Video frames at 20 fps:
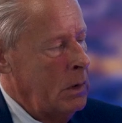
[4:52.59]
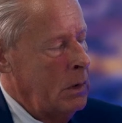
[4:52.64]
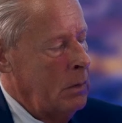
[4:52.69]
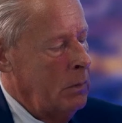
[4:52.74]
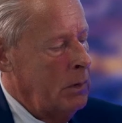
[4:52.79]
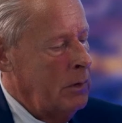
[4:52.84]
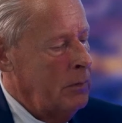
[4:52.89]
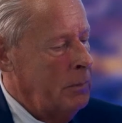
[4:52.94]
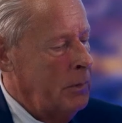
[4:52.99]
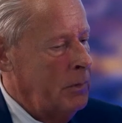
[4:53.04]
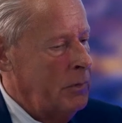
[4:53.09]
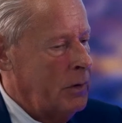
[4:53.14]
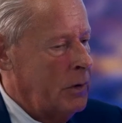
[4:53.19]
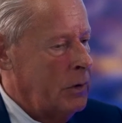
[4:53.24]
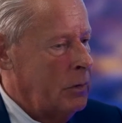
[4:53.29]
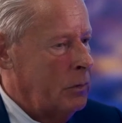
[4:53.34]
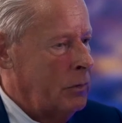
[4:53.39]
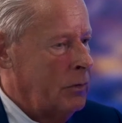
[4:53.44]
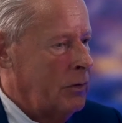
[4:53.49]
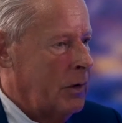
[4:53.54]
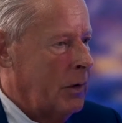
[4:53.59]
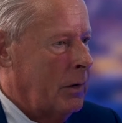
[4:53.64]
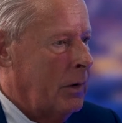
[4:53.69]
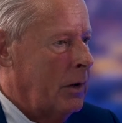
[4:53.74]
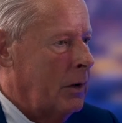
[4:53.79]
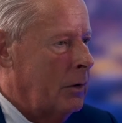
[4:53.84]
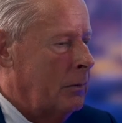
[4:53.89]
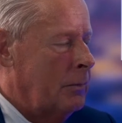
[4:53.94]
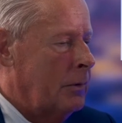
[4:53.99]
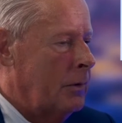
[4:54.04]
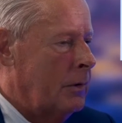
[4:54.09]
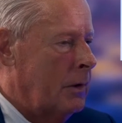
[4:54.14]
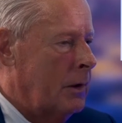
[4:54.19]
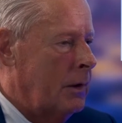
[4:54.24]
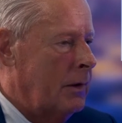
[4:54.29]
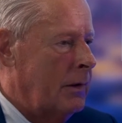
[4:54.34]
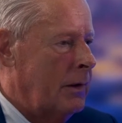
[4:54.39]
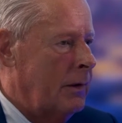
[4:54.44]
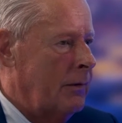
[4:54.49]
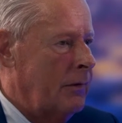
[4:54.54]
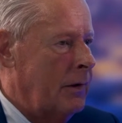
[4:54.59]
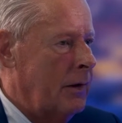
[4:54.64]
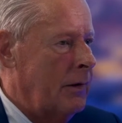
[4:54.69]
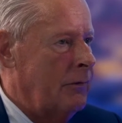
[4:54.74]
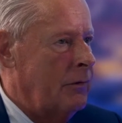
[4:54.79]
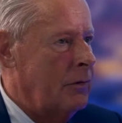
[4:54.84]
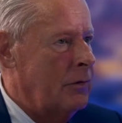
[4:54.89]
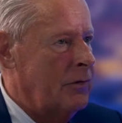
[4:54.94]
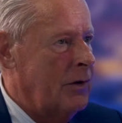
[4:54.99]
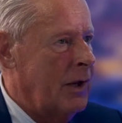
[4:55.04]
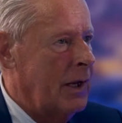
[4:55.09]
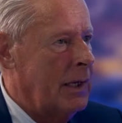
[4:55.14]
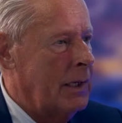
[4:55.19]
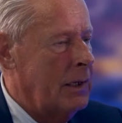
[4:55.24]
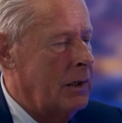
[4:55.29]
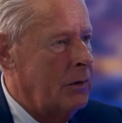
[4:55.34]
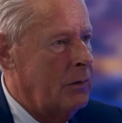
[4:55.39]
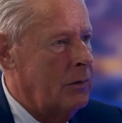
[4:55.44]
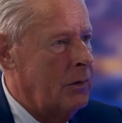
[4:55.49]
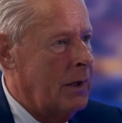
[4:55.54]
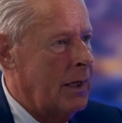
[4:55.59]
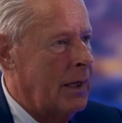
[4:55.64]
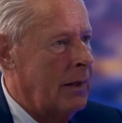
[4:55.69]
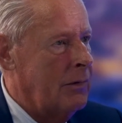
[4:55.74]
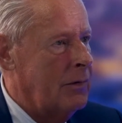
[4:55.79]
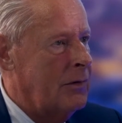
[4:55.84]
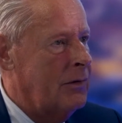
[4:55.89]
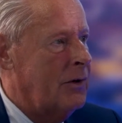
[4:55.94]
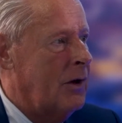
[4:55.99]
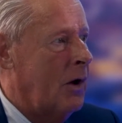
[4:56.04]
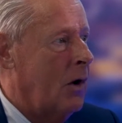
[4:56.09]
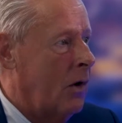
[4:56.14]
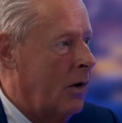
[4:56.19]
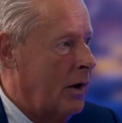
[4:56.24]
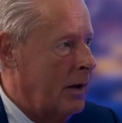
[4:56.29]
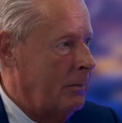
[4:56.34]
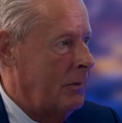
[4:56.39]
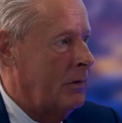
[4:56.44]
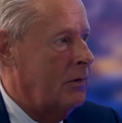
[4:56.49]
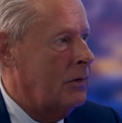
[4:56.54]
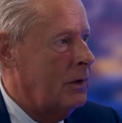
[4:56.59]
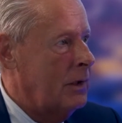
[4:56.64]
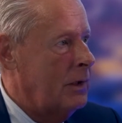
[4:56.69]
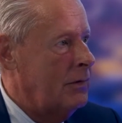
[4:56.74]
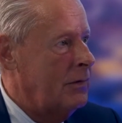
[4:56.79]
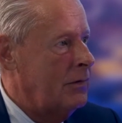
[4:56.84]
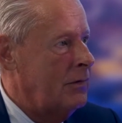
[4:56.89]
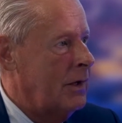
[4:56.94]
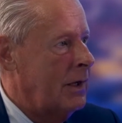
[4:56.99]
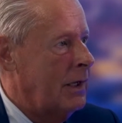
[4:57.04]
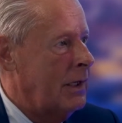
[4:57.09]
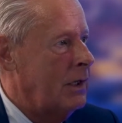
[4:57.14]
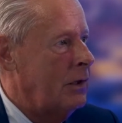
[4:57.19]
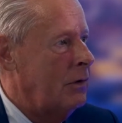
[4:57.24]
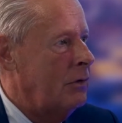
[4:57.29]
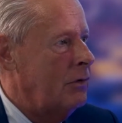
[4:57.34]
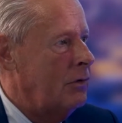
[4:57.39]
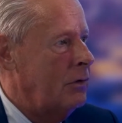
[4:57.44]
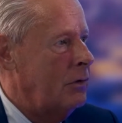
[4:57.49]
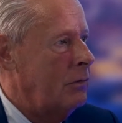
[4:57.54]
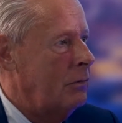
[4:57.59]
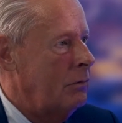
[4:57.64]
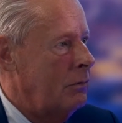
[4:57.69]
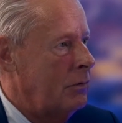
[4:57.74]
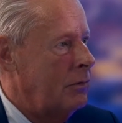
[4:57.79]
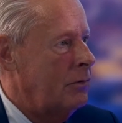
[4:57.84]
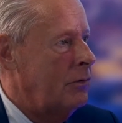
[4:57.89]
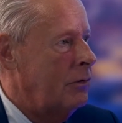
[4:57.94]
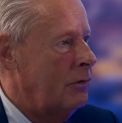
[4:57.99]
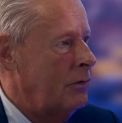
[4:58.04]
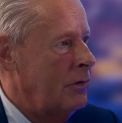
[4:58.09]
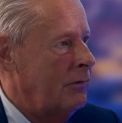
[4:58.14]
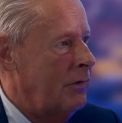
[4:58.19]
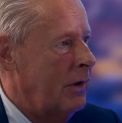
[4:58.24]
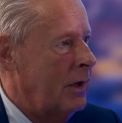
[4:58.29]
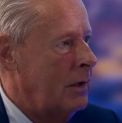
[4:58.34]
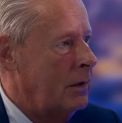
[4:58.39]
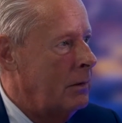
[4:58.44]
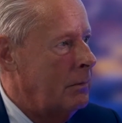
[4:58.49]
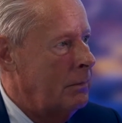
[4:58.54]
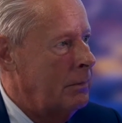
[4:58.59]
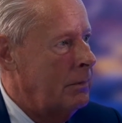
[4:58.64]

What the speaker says: But I suppose it can also help if you're taking into account the time it's going to take you to develop.